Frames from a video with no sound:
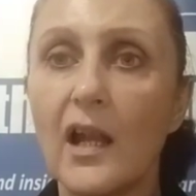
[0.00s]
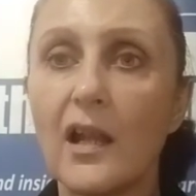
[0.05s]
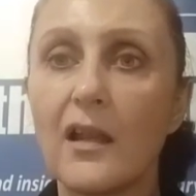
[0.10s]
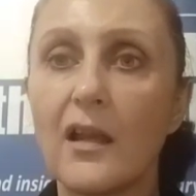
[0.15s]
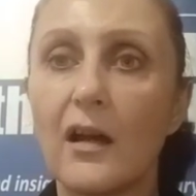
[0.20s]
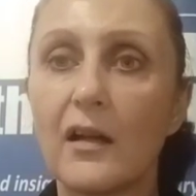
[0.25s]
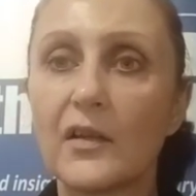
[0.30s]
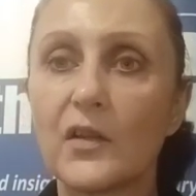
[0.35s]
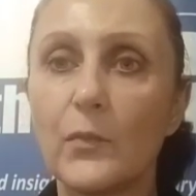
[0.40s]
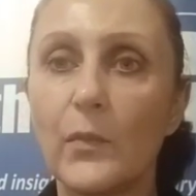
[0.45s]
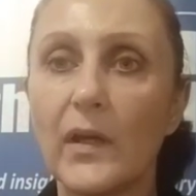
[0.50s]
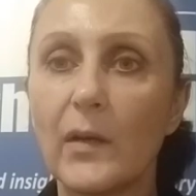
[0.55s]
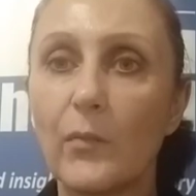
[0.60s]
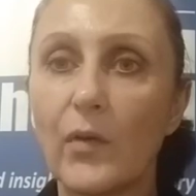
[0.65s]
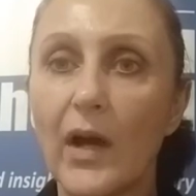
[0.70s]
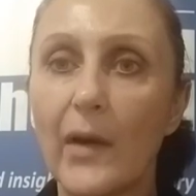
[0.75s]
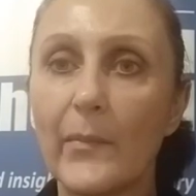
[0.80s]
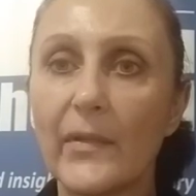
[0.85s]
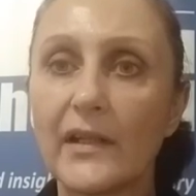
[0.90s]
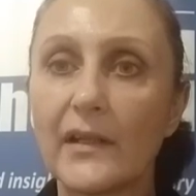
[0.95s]
Last week,
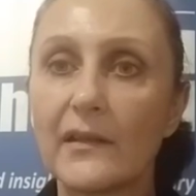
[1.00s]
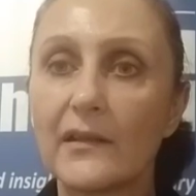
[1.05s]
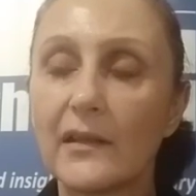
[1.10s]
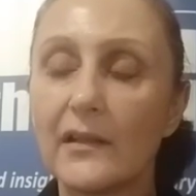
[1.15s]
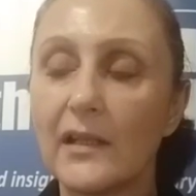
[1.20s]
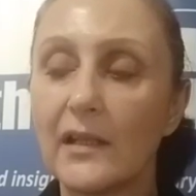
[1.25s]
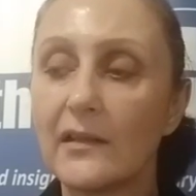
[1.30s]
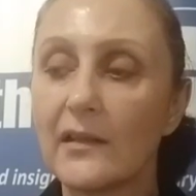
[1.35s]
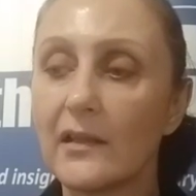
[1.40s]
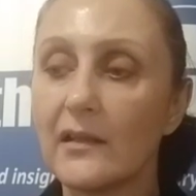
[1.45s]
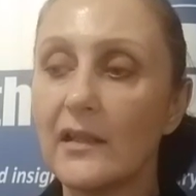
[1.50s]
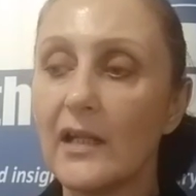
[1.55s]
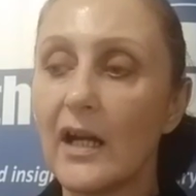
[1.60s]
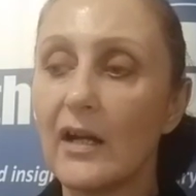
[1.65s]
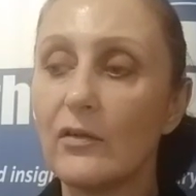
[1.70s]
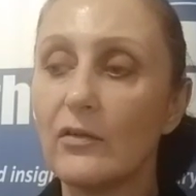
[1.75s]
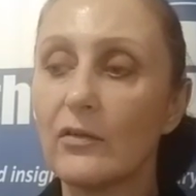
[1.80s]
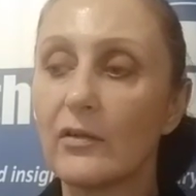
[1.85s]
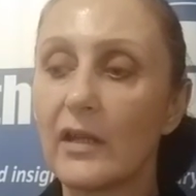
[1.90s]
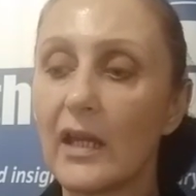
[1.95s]
Prime Minister
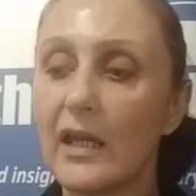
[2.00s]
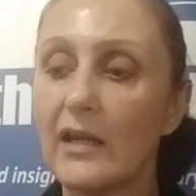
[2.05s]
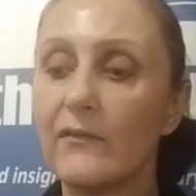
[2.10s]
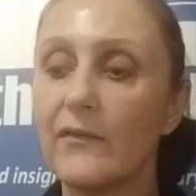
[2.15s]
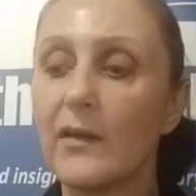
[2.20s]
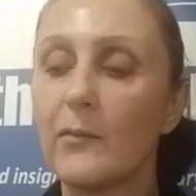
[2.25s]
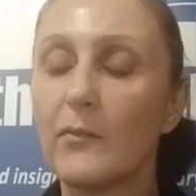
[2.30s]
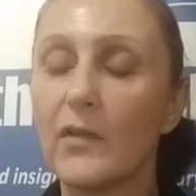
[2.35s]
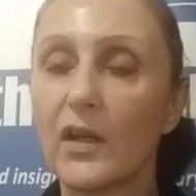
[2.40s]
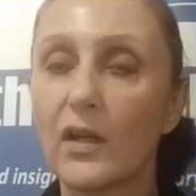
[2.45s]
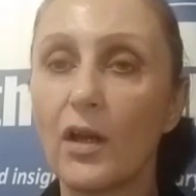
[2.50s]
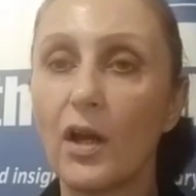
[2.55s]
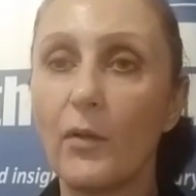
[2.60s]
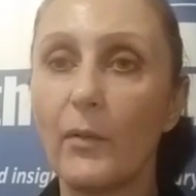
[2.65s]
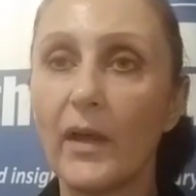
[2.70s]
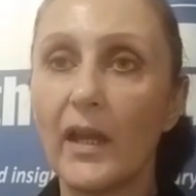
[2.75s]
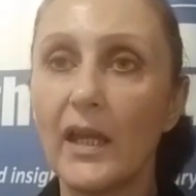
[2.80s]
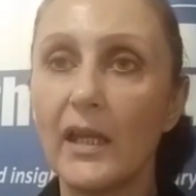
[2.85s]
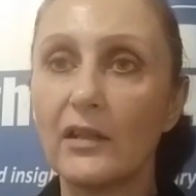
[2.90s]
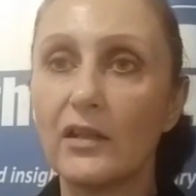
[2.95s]
Netanyahu gave them the
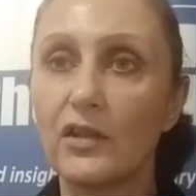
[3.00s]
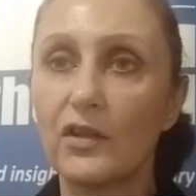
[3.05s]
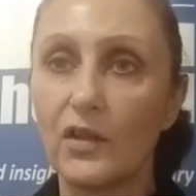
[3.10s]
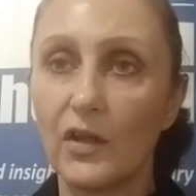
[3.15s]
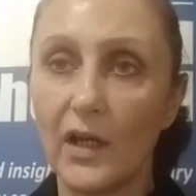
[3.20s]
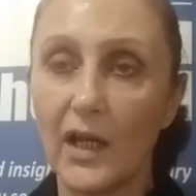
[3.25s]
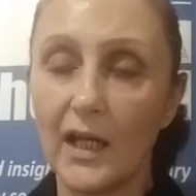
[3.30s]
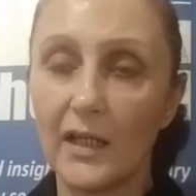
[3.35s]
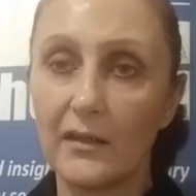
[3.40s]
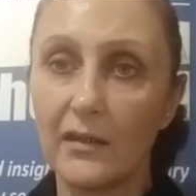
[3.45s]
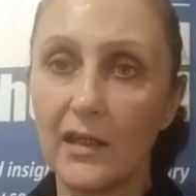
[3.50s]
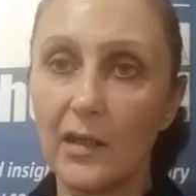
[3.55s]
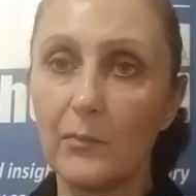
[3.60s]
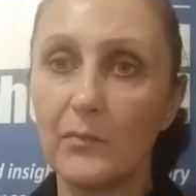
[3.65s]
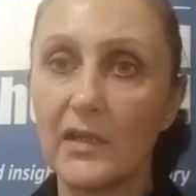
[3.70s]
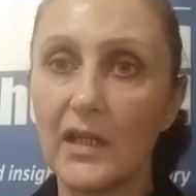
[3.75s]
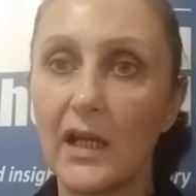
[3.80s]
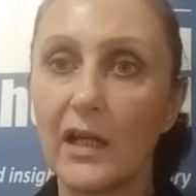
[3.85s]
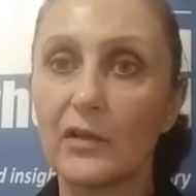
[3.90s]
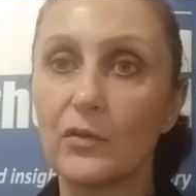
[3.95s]
go-ahead to hunt
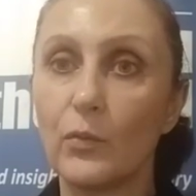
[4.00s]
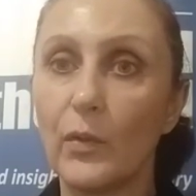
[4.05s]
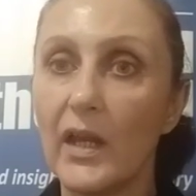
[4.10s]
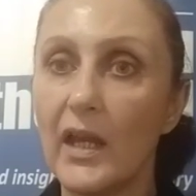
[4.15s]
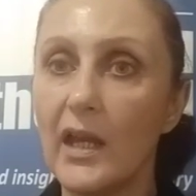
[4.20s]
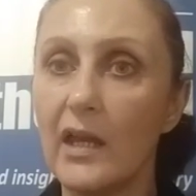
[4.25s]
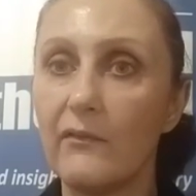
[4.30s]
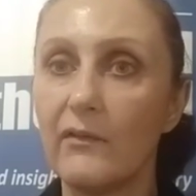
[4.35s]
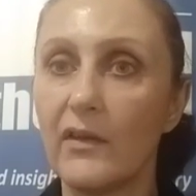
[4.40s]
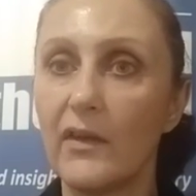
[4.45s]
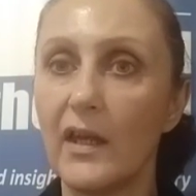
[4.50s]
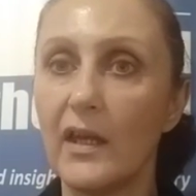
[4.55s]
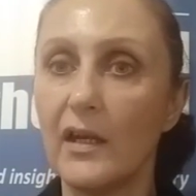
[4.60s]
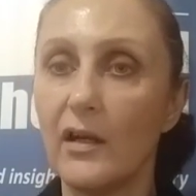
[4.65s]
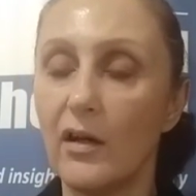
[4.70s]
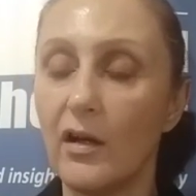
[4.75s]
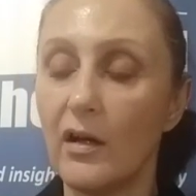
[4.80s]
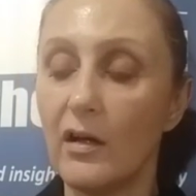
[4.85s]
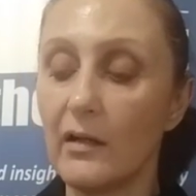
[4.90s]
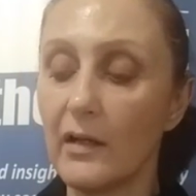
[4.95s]
them down wherever they
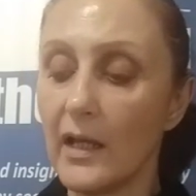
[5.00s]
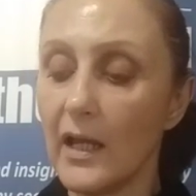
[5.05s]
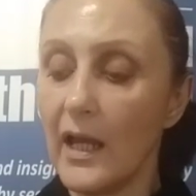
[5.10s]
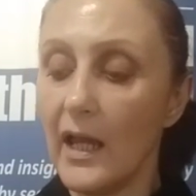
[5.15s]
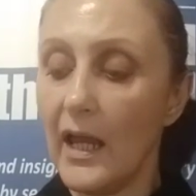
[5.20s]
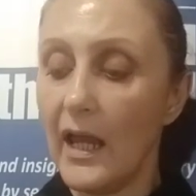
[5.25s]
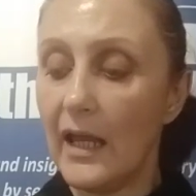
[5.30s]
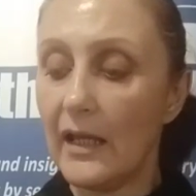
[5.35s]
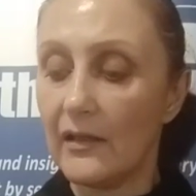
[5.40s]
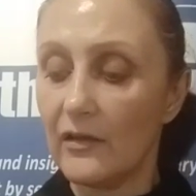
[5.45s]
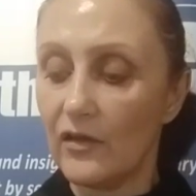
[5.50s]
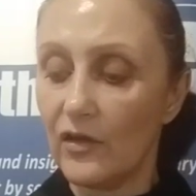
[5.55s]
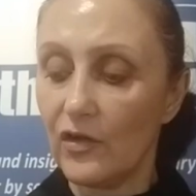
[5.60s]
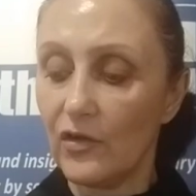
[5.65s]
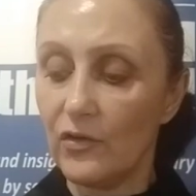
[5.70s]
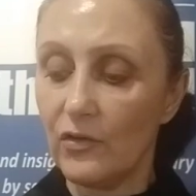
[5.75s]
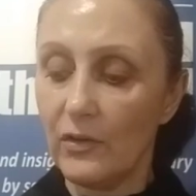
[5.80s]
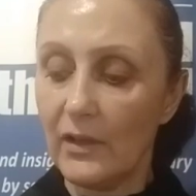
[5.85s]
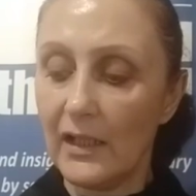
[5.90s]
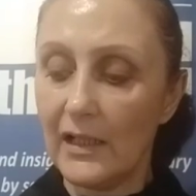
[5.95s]
are and
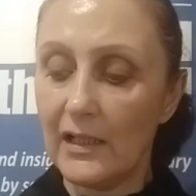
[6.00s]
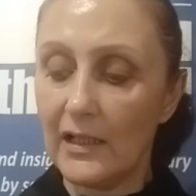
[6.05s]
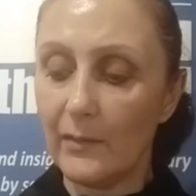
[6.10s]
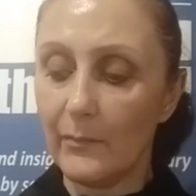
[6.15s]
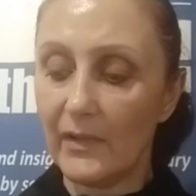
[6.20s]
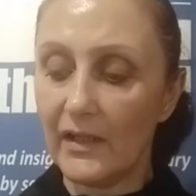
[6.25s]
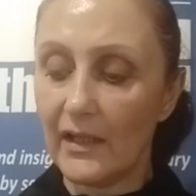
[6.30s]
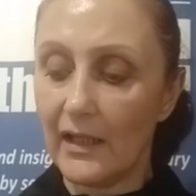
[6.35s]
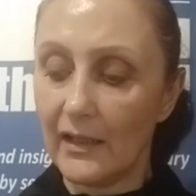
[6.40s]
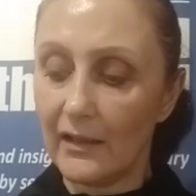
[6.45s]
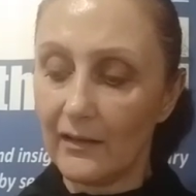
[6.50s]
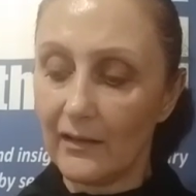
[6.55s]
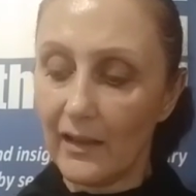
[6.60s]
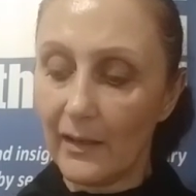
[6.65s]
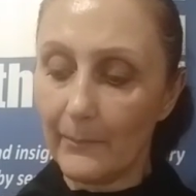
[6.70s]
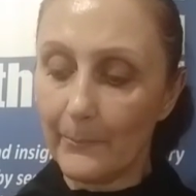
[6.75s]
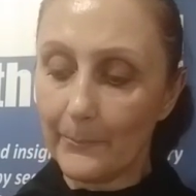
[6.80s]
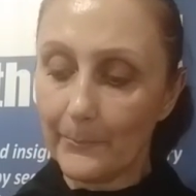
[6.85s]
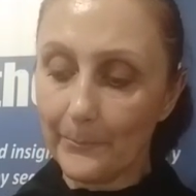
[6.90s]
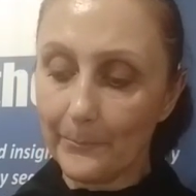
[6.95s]
to eliminate
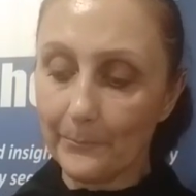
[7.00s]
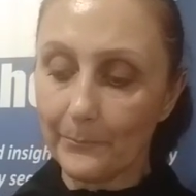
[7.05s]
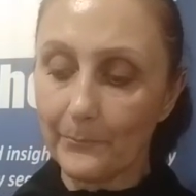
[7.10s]
them.